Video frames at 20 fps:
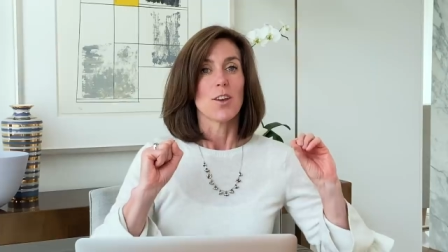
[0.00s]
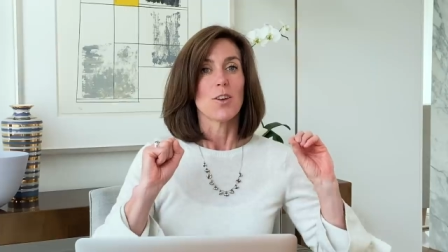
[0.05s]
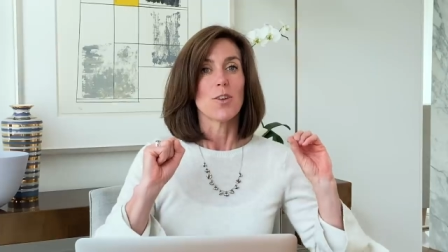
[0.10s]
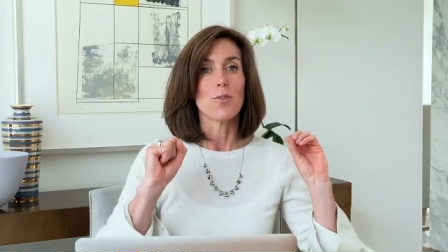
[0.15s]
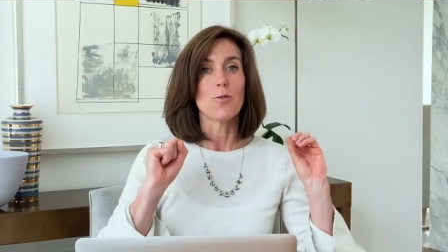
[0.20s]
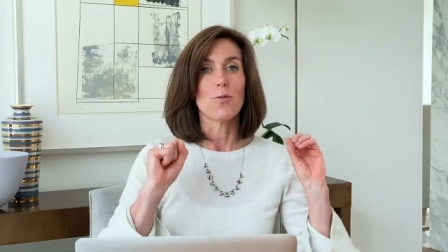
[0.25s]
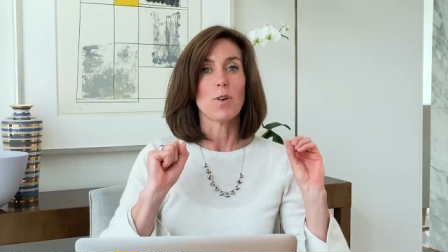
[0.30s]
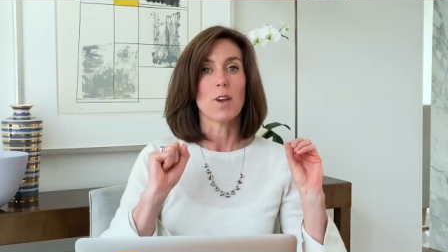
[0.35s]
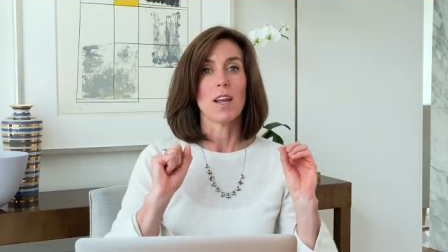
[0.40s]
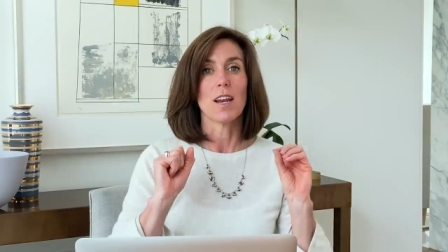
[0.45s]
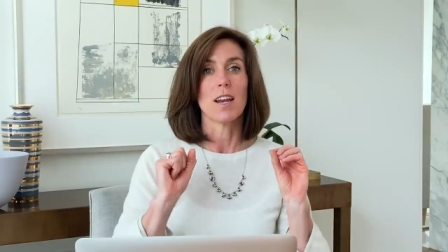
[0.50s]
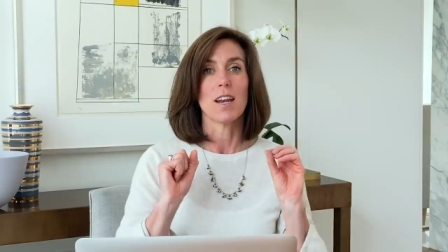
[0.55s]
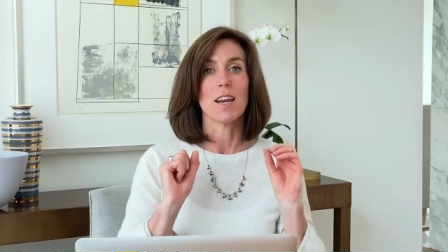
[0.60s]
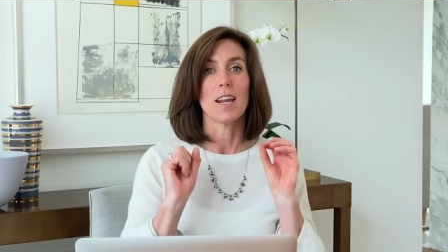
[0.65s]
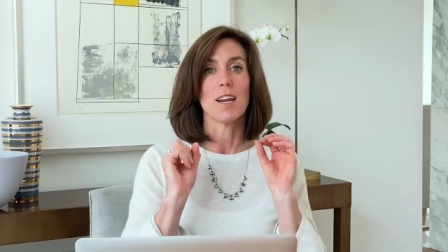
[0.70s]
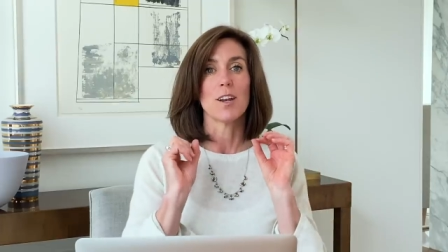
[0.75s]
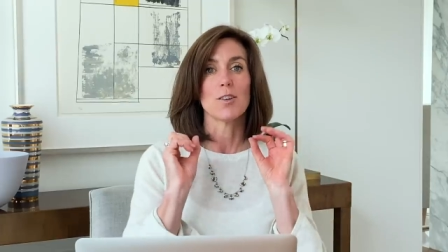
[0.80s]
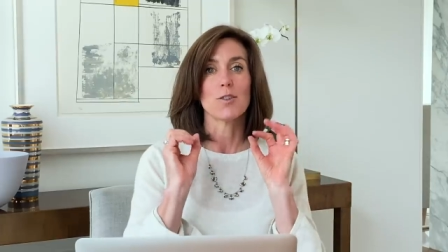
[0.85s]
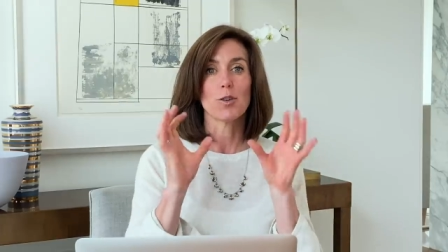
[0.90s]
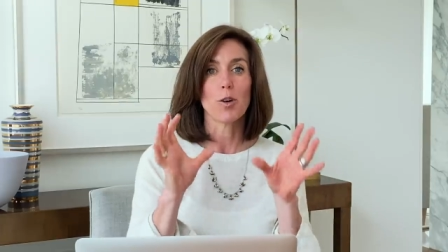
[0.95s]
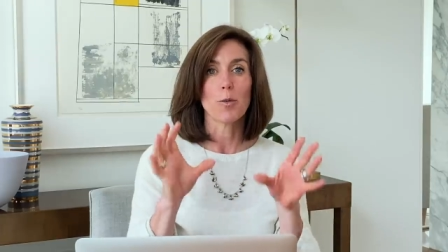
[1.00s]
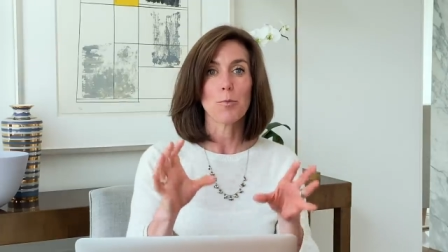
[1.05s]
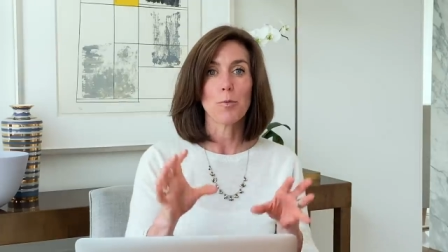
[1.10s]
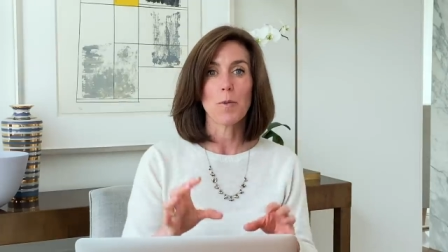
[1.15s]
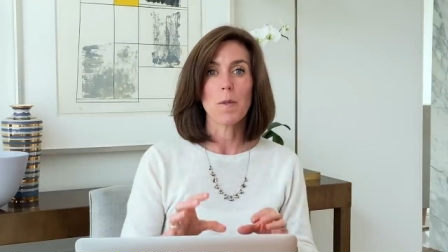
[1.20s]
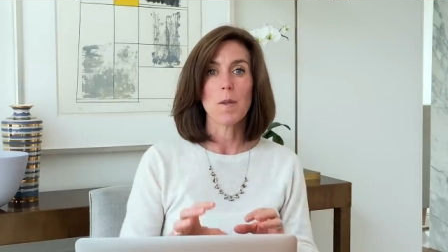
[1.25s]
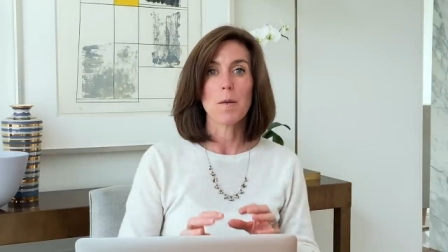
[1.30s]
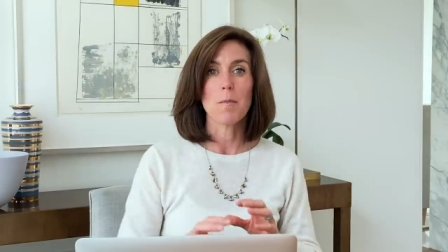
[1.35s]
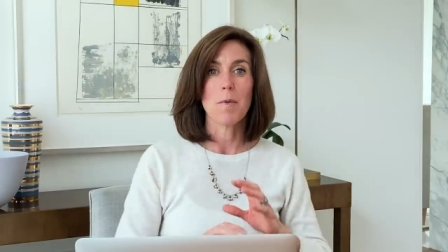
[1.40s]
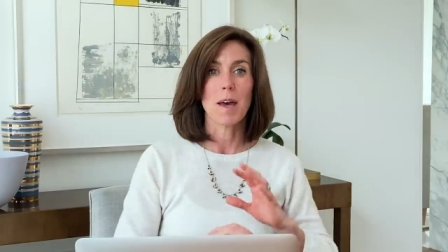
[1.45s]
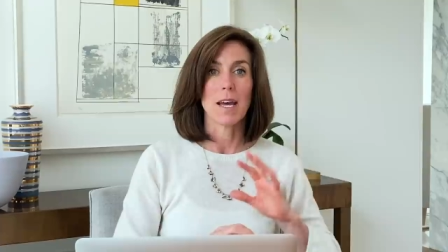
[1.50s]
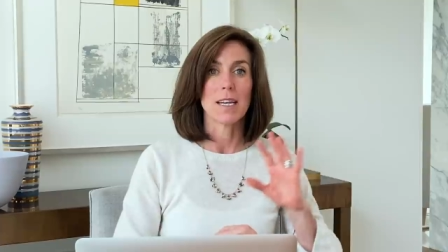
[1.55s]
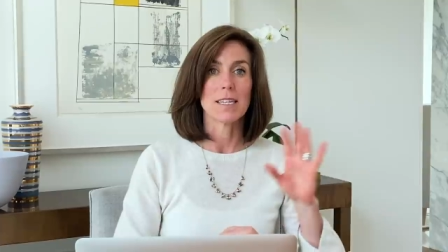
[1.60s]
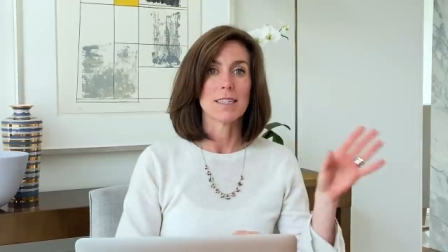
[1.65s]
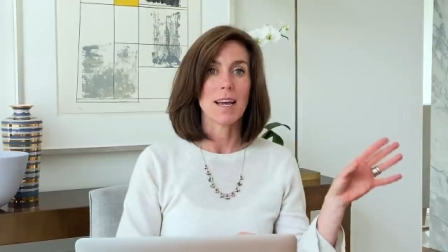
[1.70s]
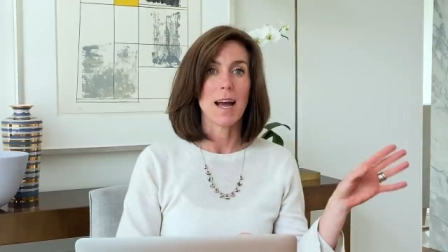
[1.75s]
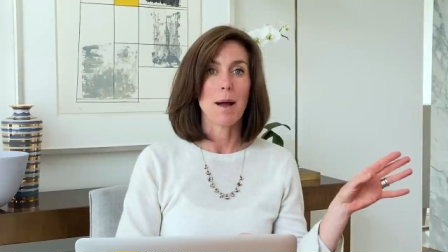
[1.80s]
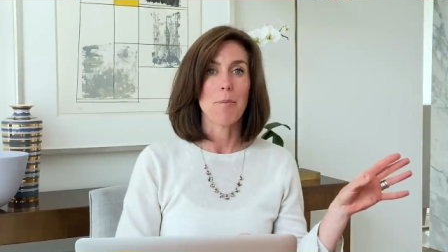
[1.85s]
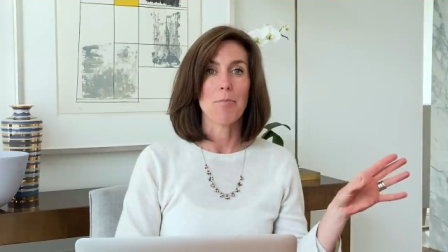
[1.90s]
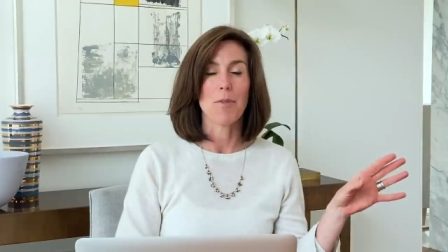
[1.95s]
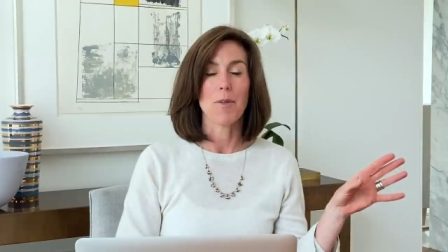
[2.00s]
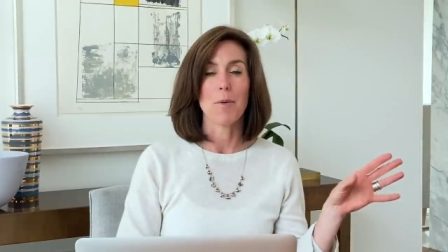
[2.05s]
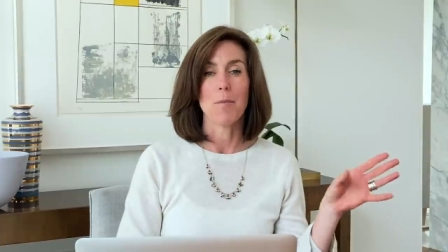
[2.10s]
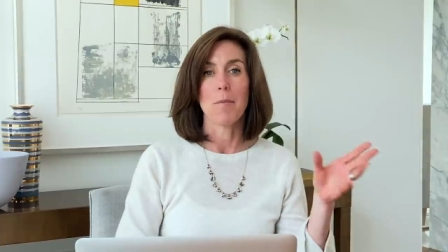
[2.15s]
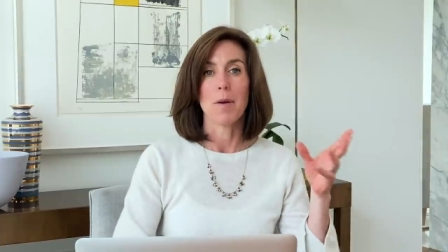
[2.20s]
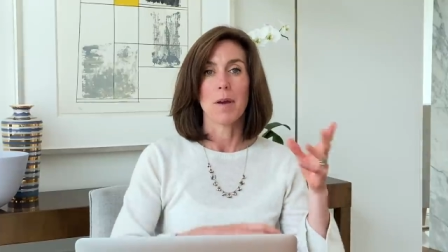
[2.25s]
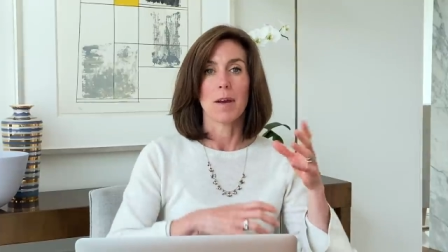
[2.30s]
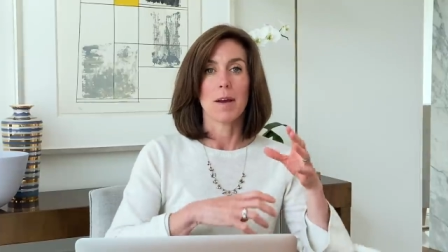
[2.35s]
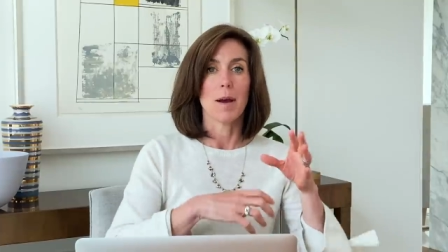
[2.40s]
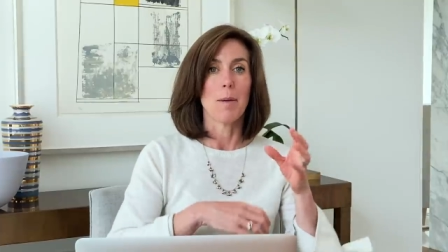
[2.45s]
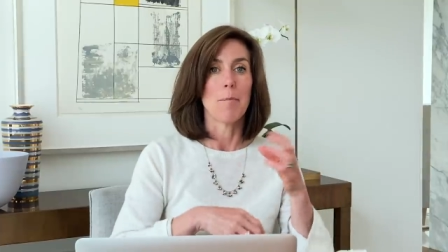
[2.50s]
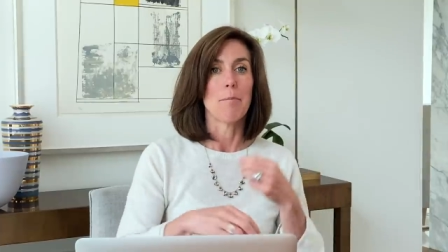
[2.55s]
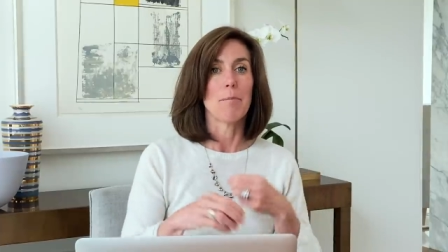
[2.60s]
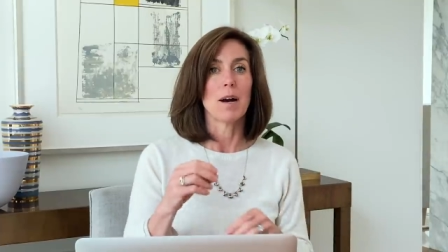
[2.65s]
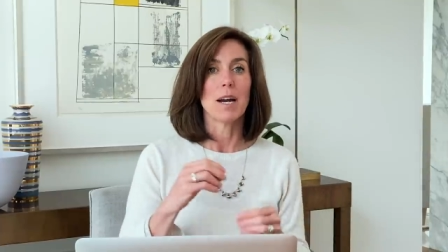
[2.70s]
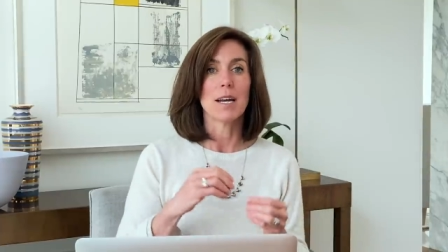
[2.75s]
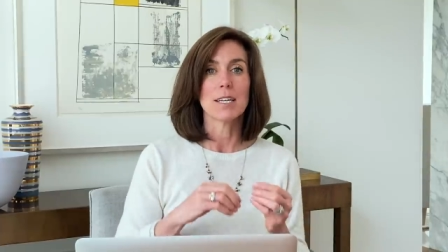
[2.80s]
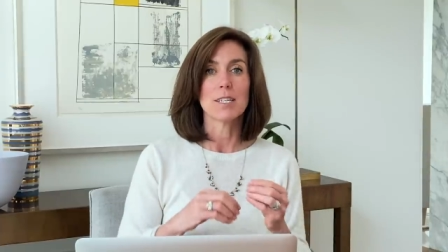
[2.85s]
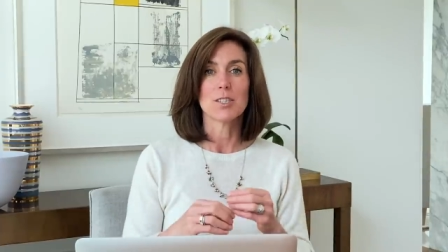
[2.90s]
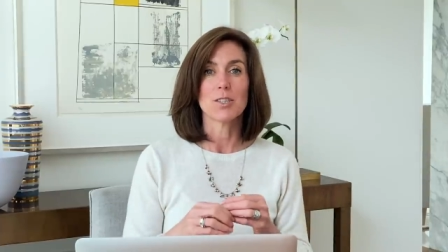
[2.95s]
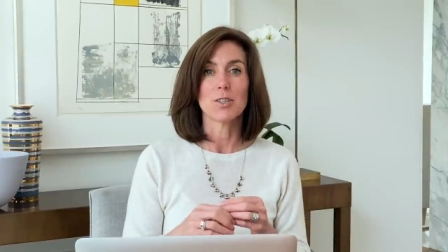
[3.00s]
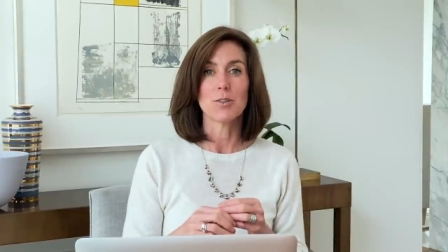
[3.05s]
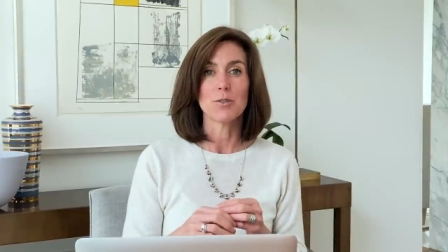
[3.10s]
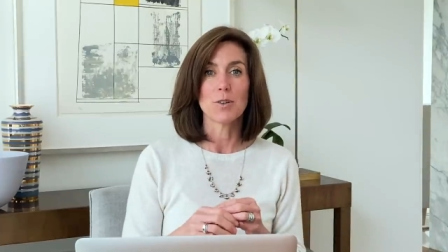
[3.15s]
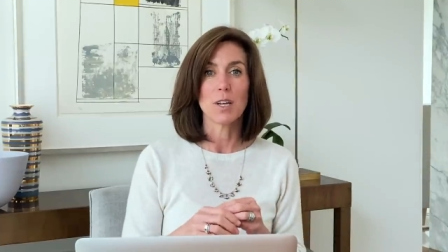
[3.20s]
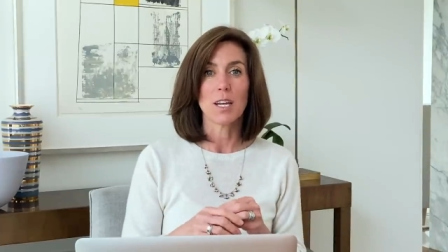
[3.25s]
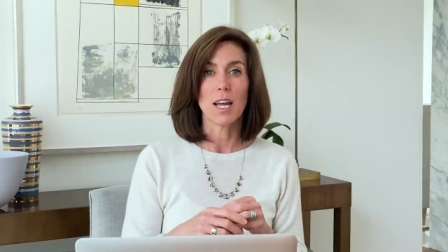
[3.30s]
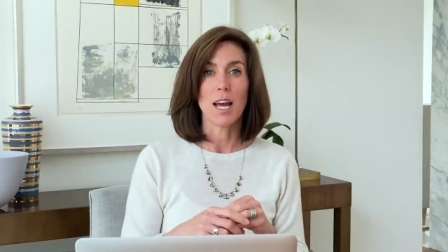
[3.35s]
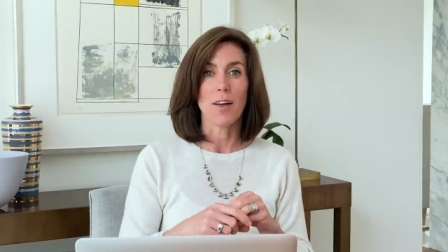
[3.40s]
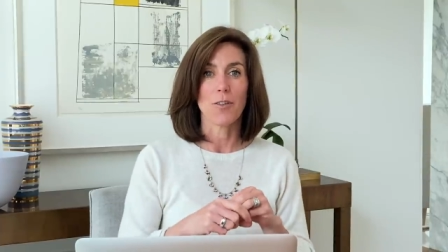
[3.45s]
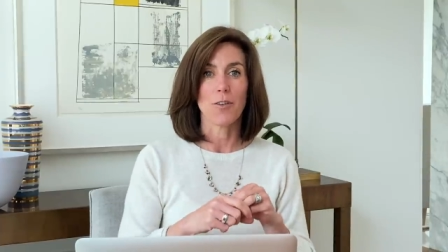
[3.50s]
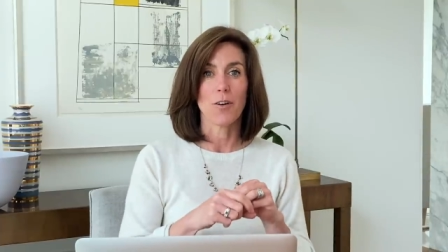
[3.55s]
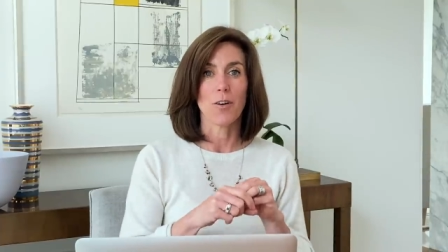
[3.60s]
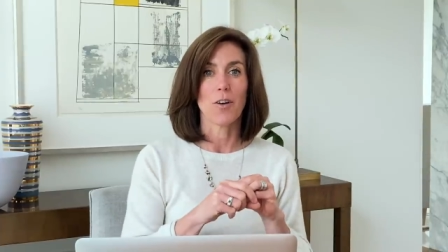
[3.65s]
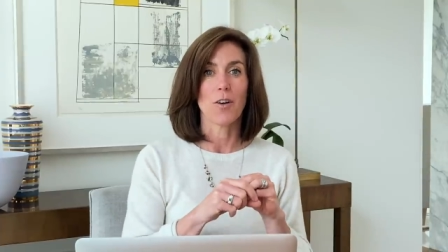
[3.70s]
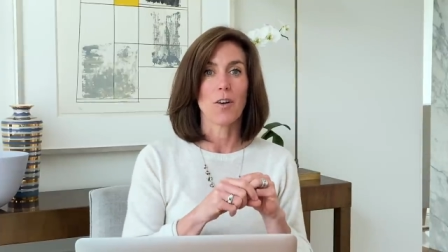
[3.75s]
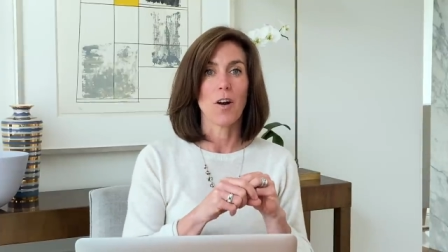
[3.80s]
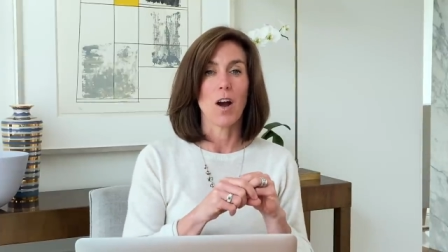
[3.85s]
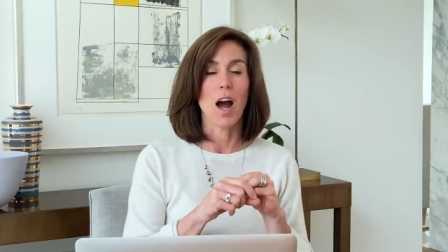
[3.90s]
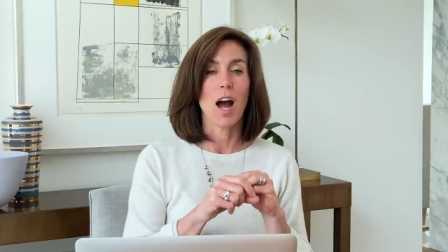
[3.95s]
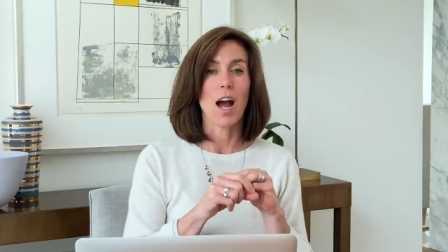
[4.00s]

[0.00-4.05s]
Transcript: You can interpret them, adapt them, combine two together.